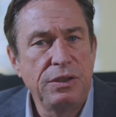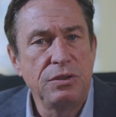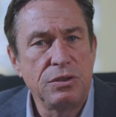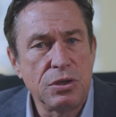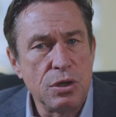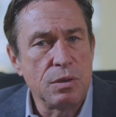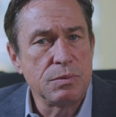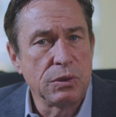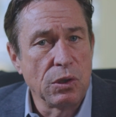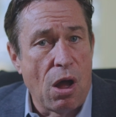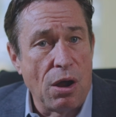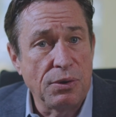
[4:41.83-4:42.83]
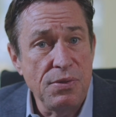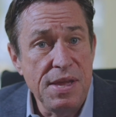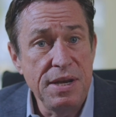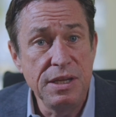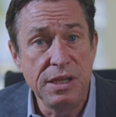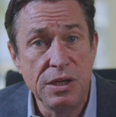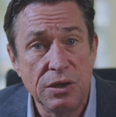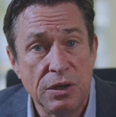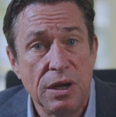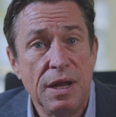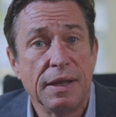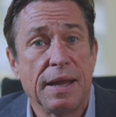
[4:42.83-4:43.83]
to terms longer than a
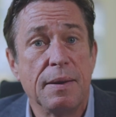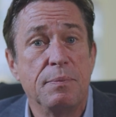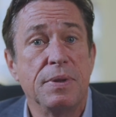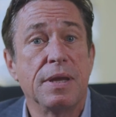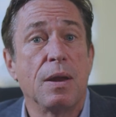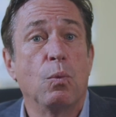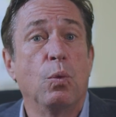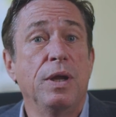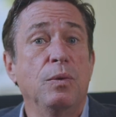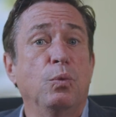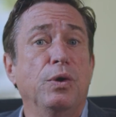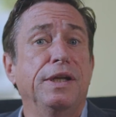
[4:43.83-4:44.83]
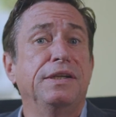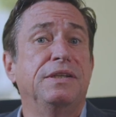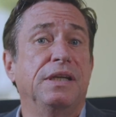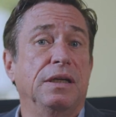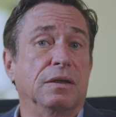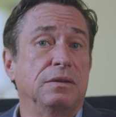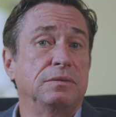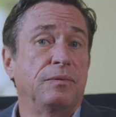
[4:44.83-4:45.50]
year can be a win-win deal.